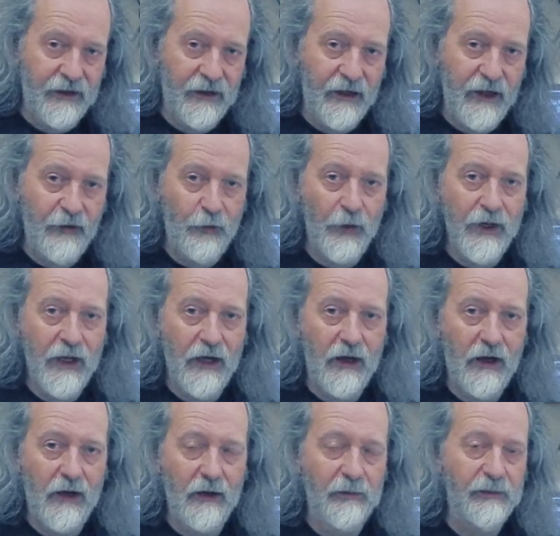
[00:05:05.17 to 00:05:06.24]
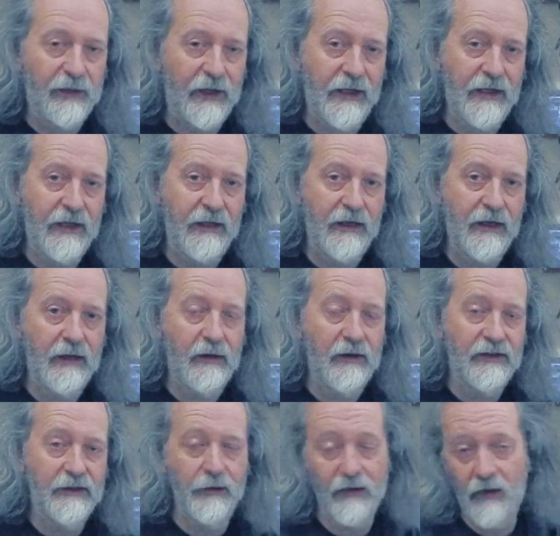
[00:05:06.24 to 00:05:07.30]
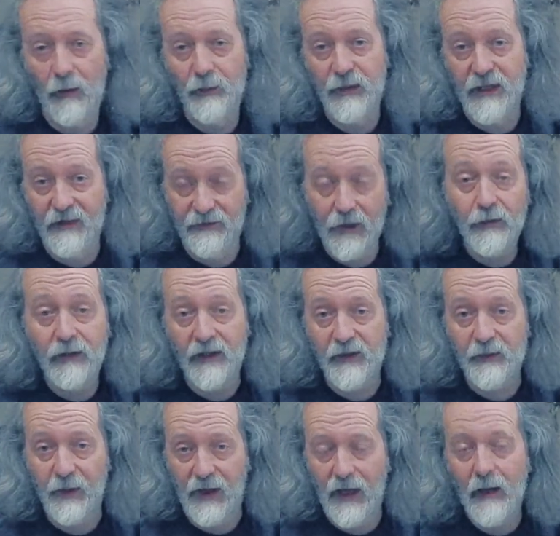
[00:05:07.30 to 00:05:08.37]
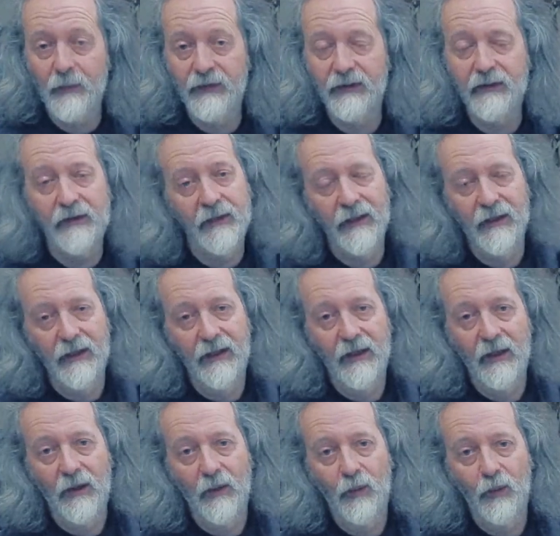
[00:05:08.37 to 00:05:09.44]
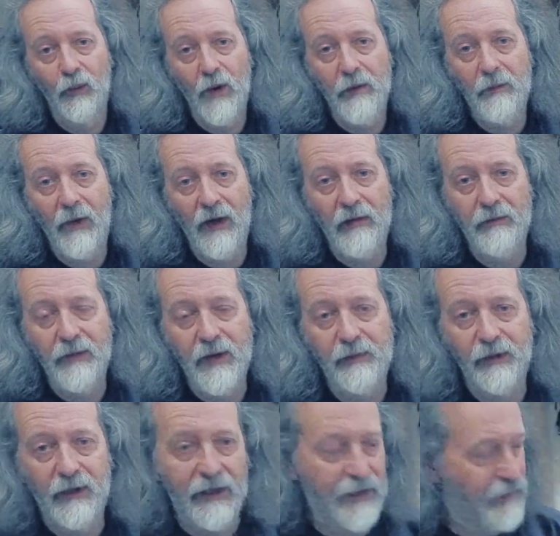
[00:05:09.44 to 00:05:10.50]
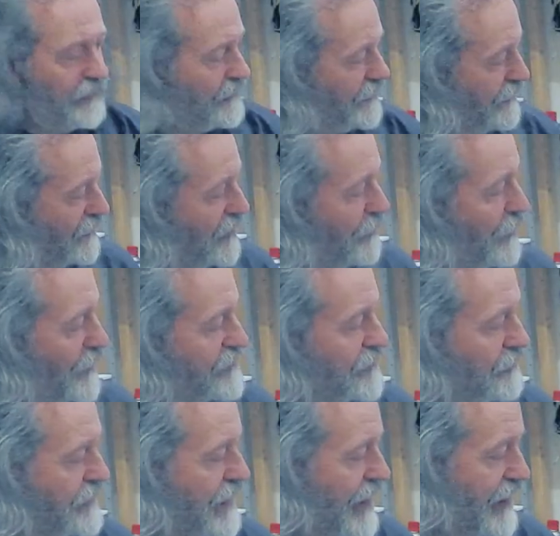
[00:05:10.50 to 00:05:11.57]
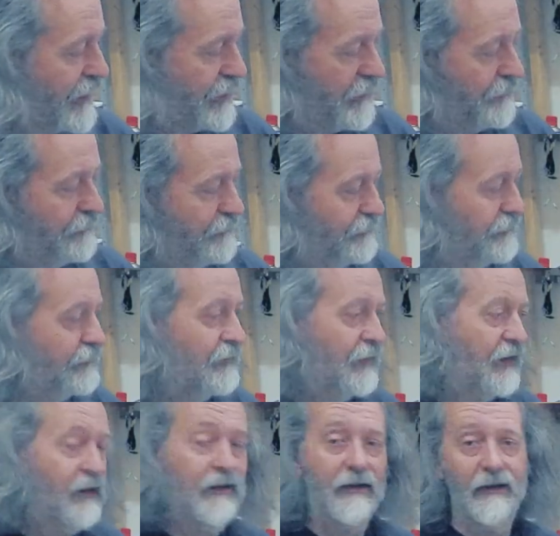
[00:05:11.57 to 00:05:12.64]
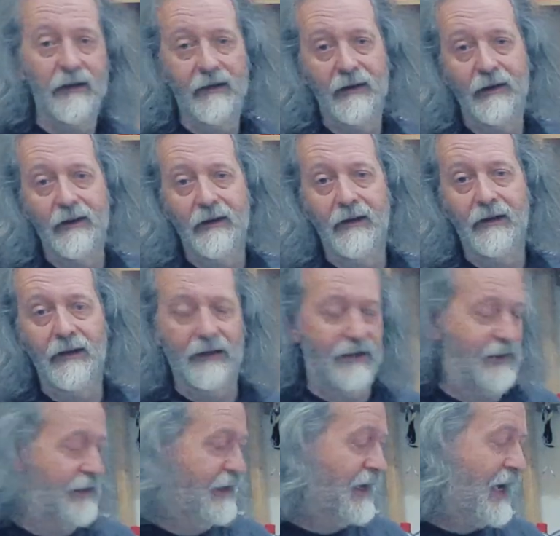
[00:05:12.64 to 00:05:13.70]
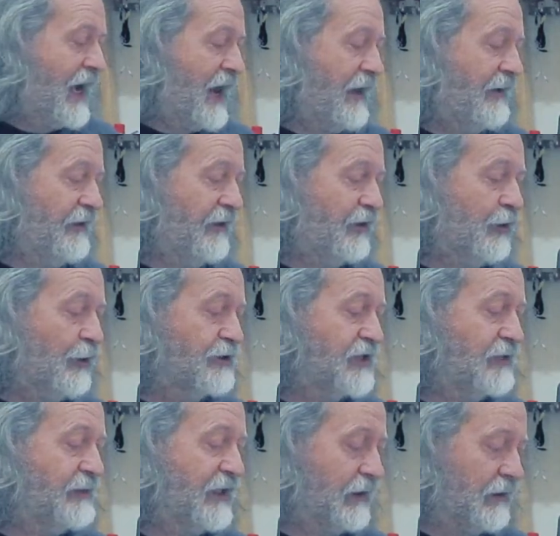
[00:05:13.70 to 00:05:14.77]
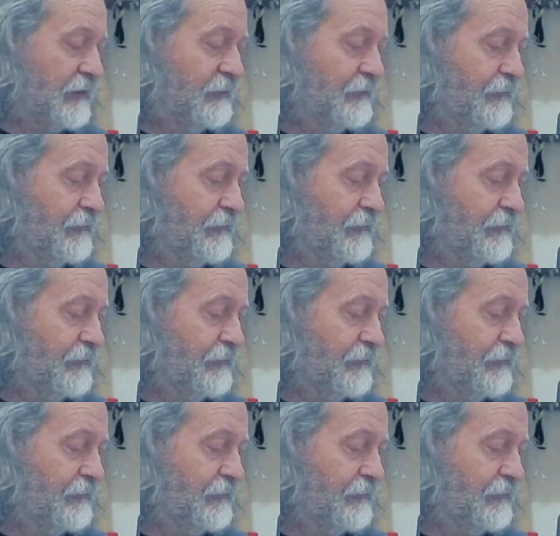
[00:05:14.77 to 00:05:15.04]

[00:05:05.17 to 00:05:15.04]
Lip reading: If we are playing to accompany a vocalist perhaps, we might be playing the bottom deck and the chords in the middle.